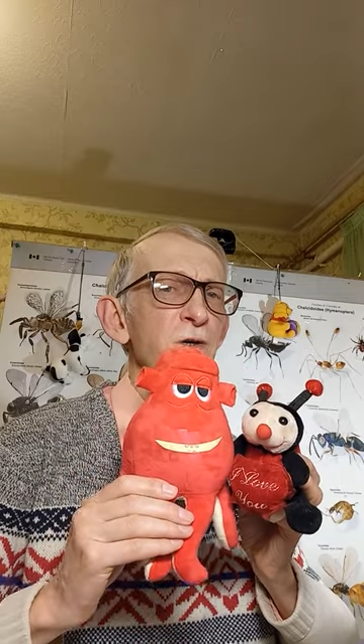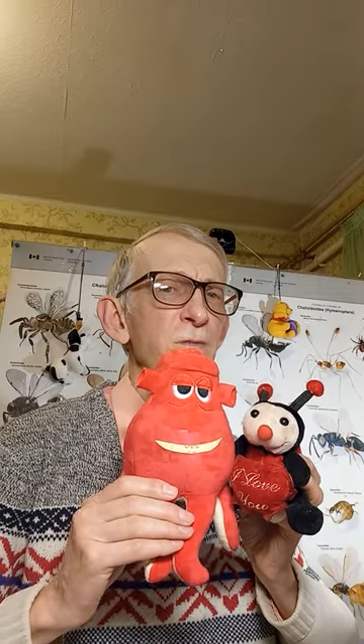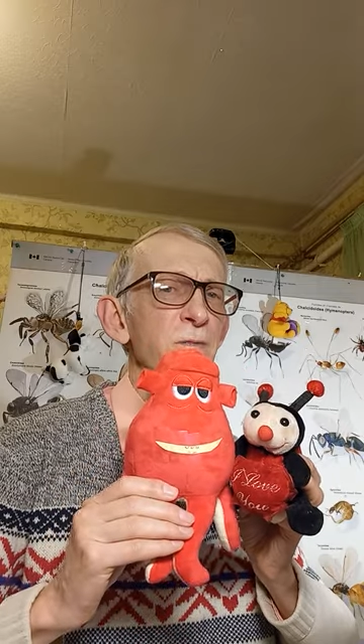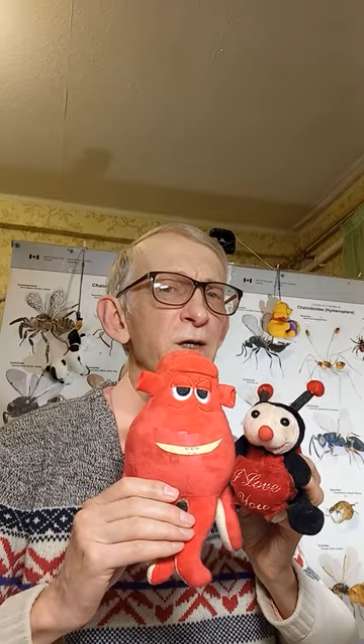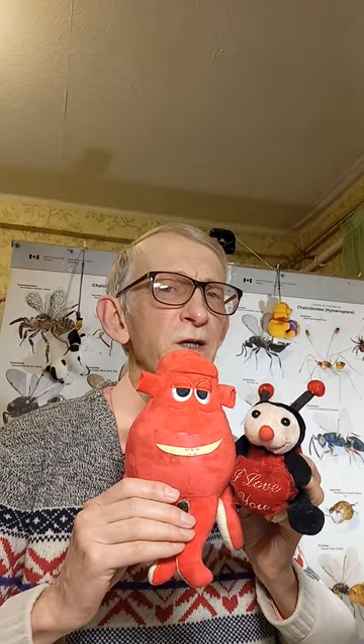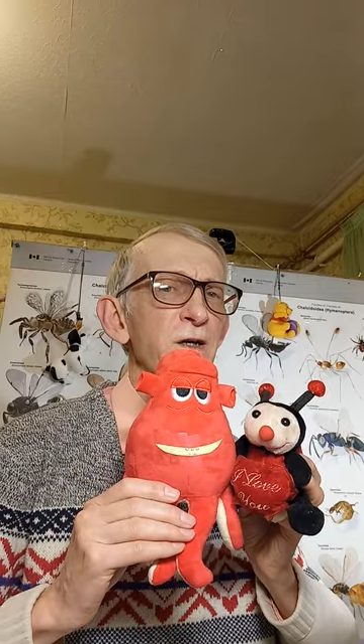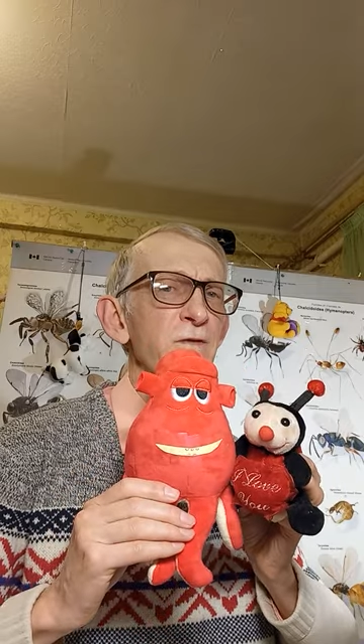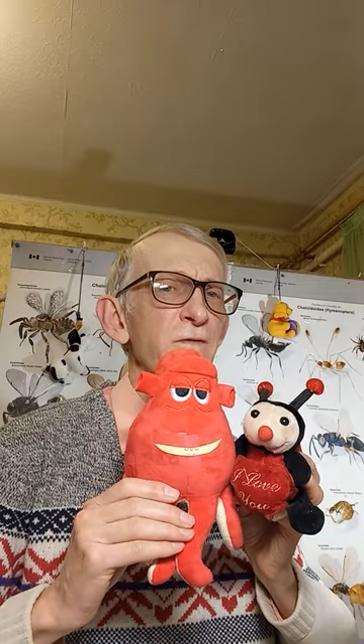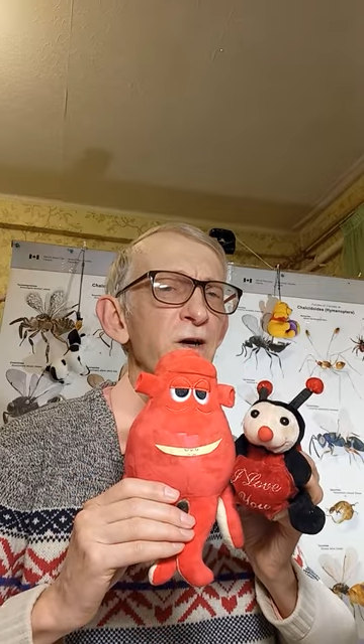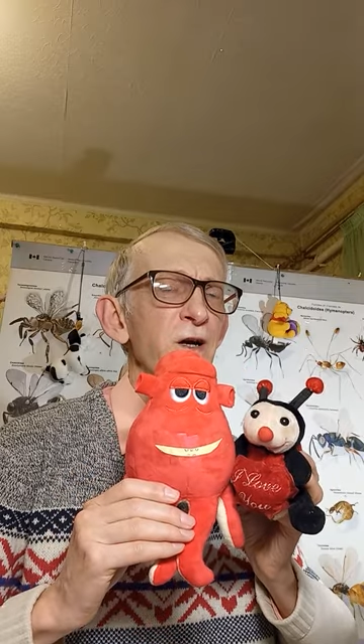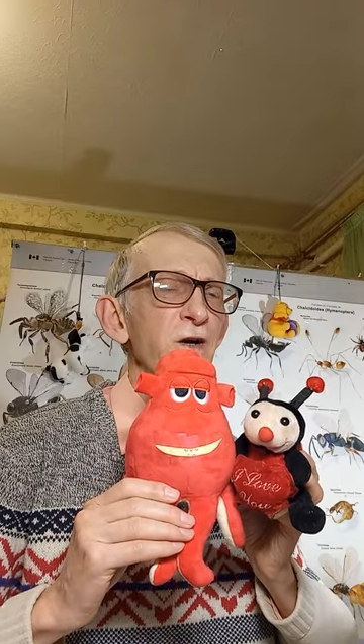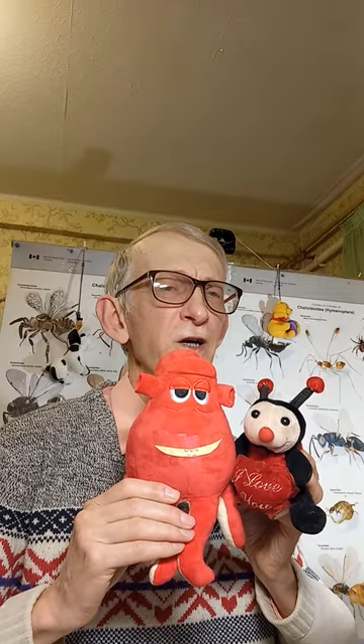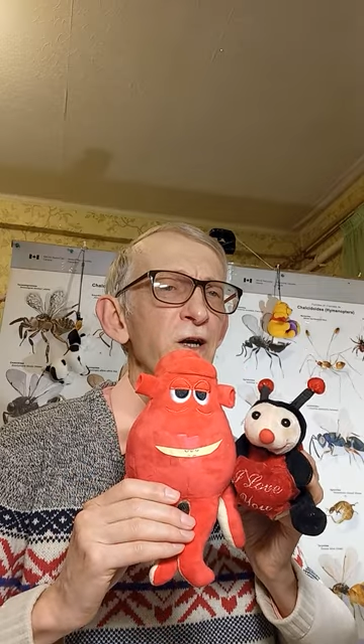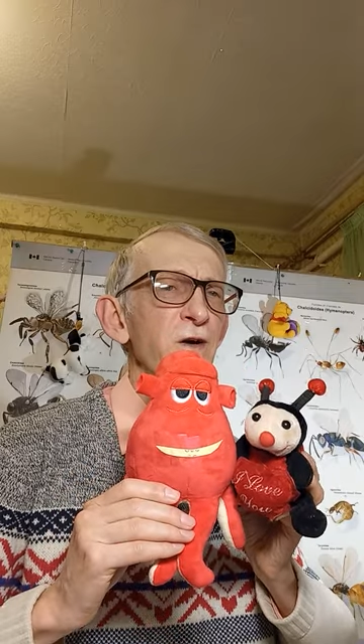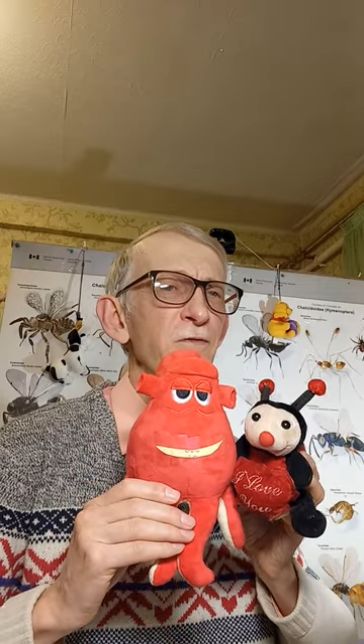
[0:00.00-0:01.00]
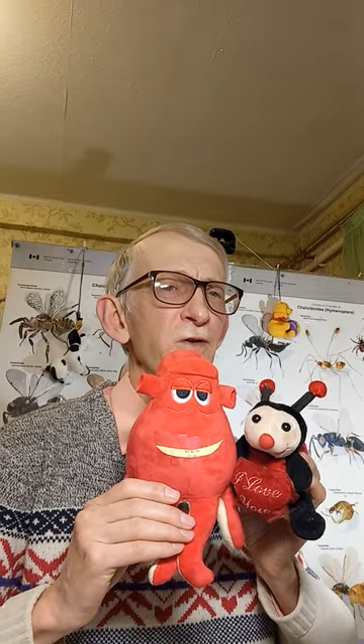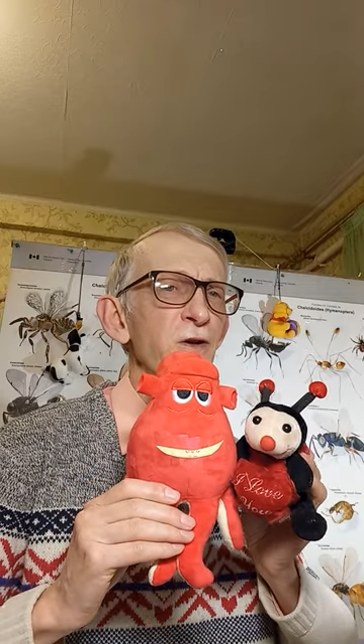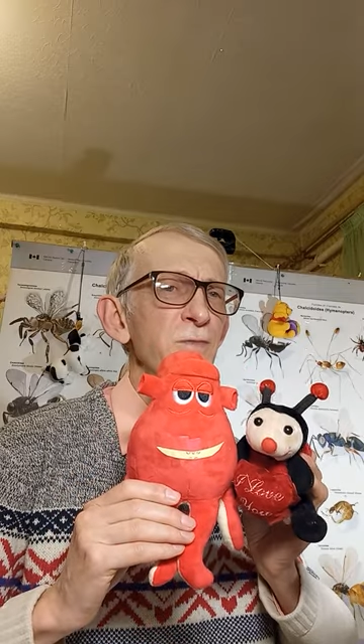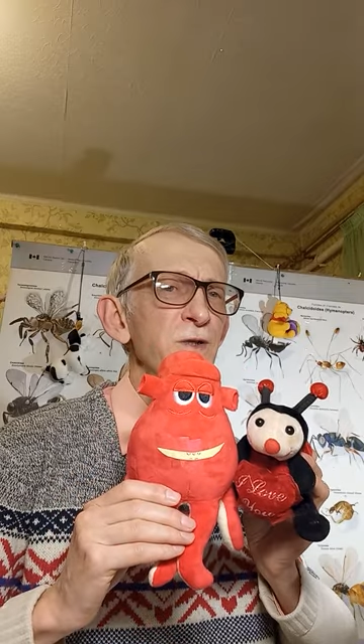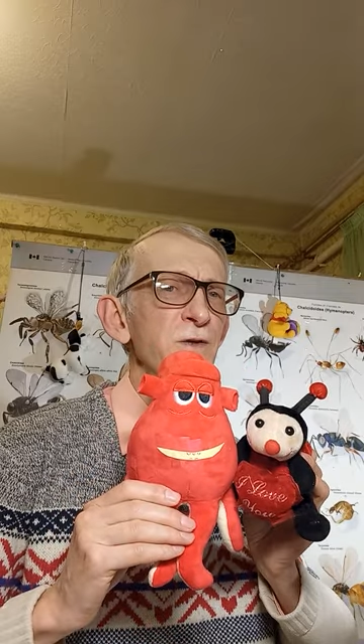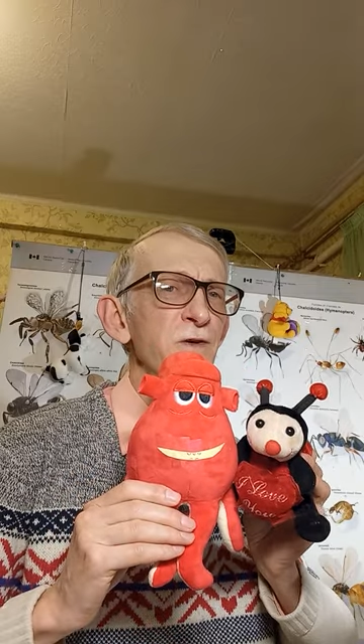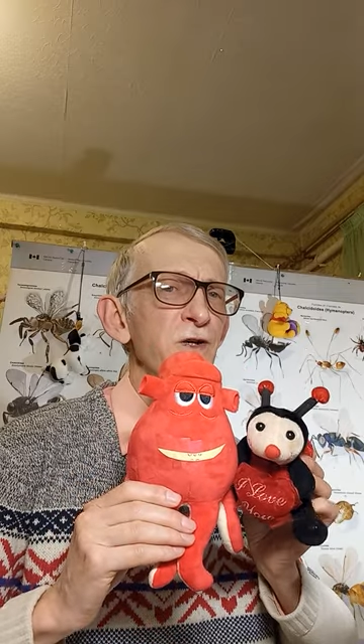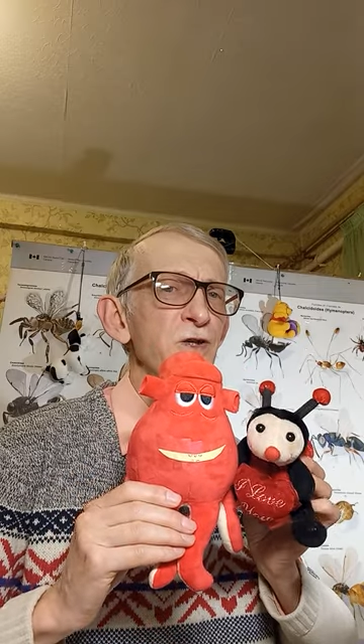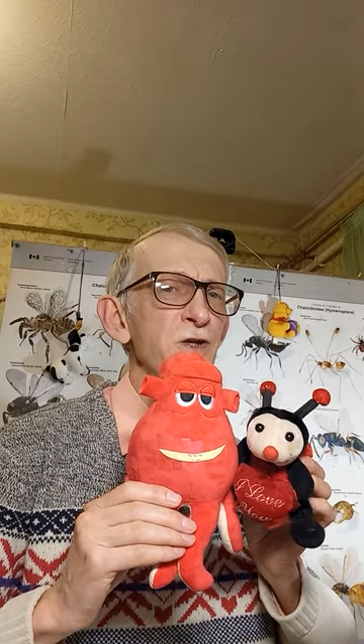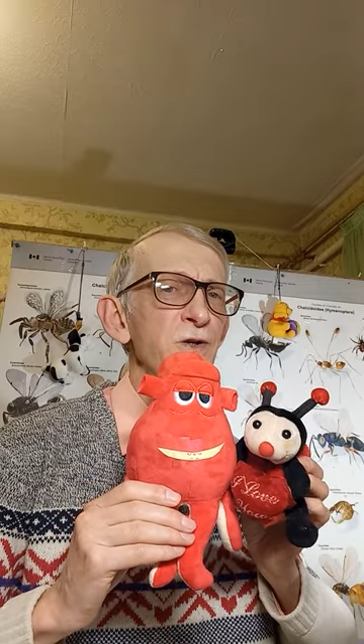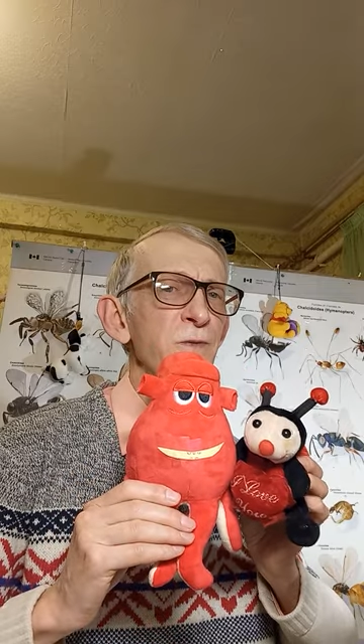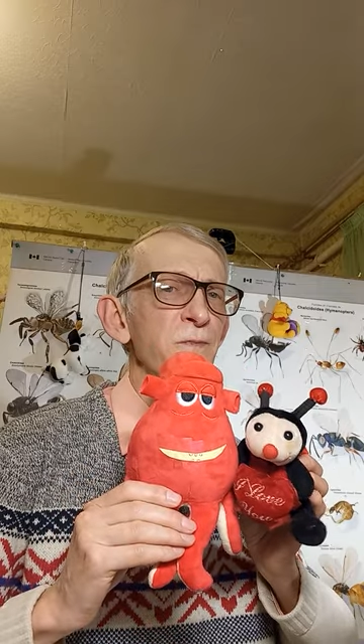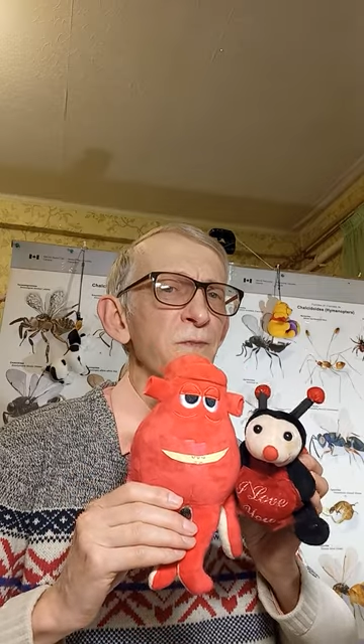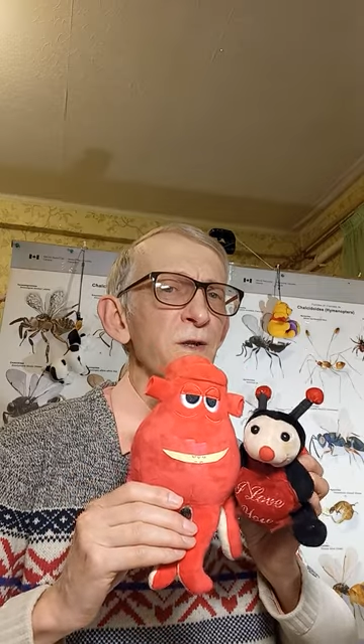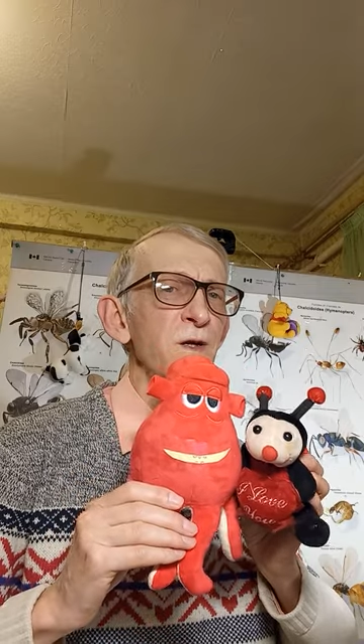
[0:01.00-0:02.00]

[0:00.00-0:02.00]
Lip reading: making very careful observation,